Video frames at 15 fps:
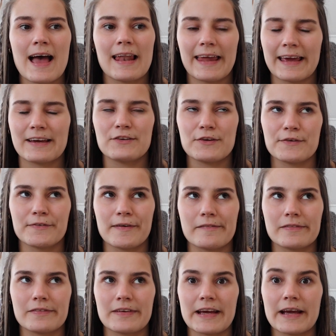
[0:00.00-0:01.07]
like I do for
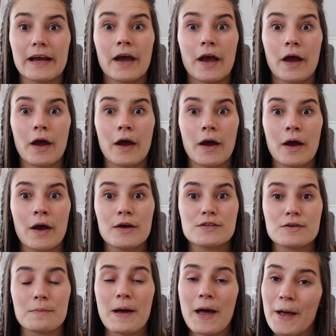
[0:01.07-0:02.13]
everything.
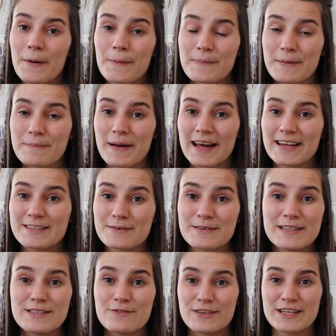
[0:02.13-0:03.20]
So I'm hoping by
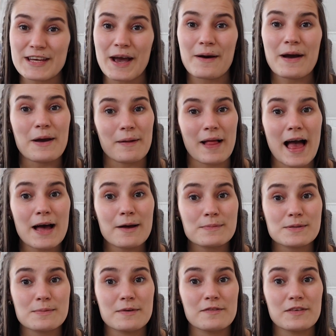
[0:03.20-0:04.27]
doing this video, it'll help
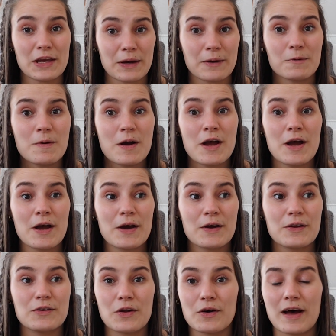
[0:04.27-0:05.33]
some of you
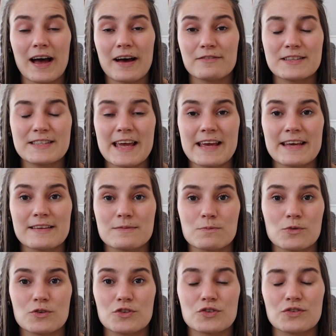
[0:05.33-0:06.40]
not have to take as
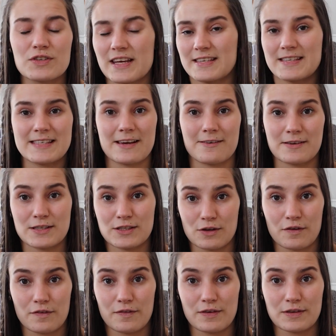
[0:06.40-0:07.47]
much unnecessary
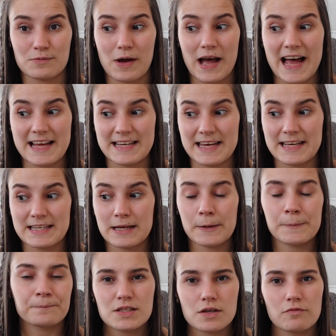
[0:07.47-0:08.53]
stuff as what I did.
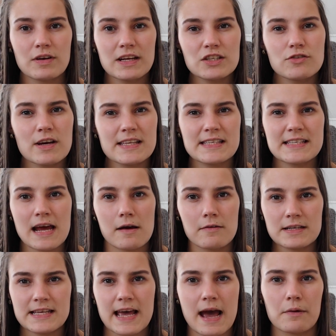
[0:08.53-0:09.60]
So I've really tried to
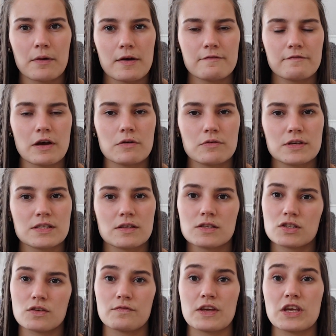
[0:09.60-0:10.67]
narrow it down and focus on
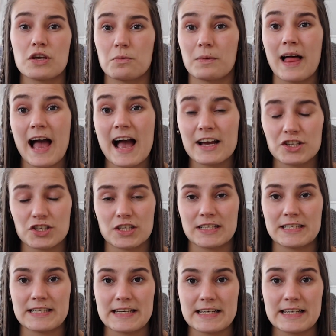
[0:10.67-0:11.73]
stuff that you will
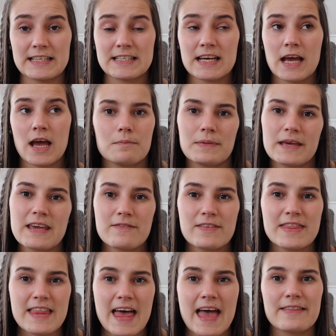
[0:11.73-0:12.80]
actually need. But
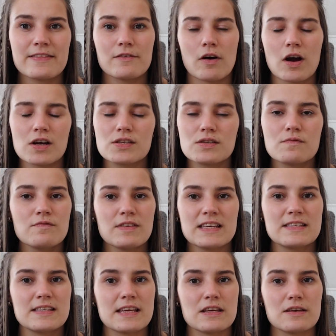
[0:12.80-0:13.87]
even then, there are some
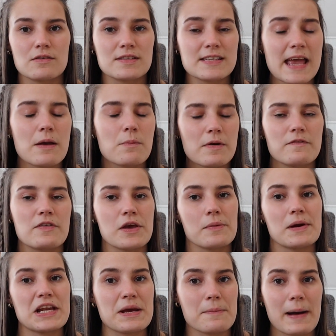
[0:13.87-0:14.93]
things that you'll take with you
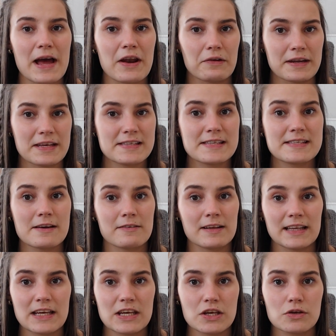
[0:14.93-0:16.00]
and you might not
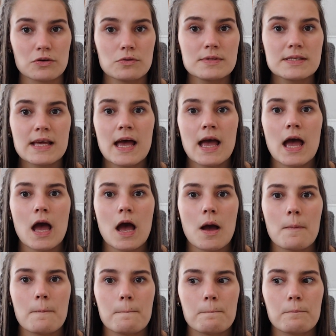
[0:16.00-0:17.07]
necessarily use,
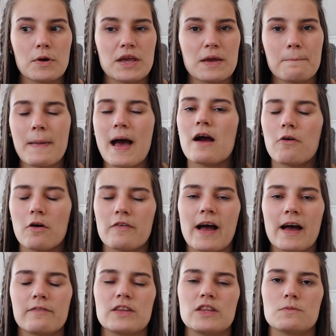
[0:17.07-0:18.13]
but you're better off
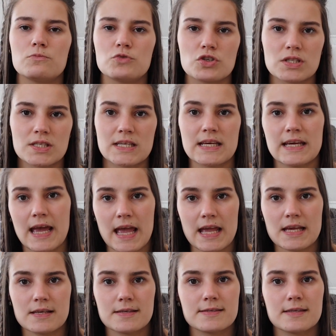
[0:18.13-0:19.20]
having them just in
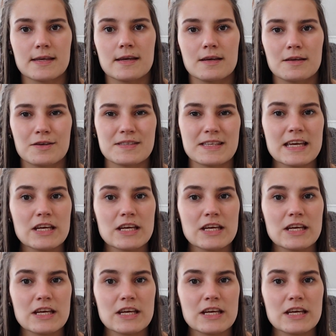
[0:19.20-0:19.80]
case, because